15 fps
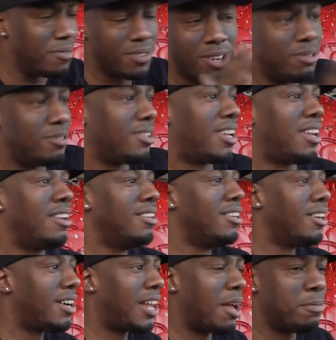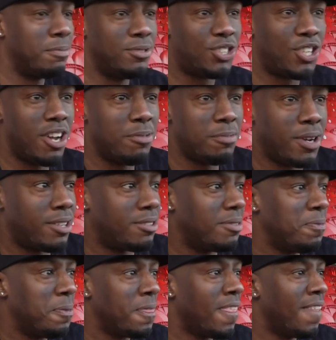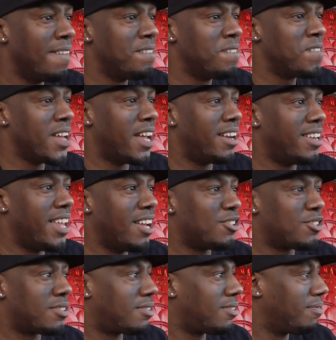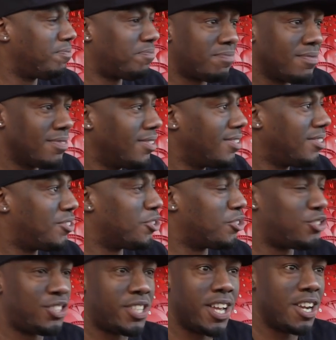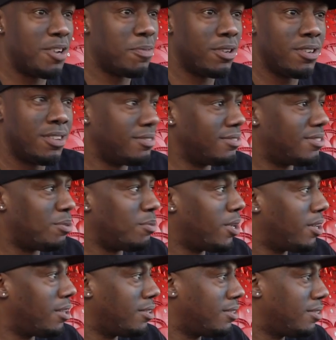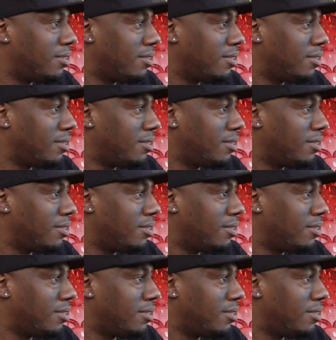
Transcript: you know, clap them, cheer them out, and then yeah, just cheer them on to a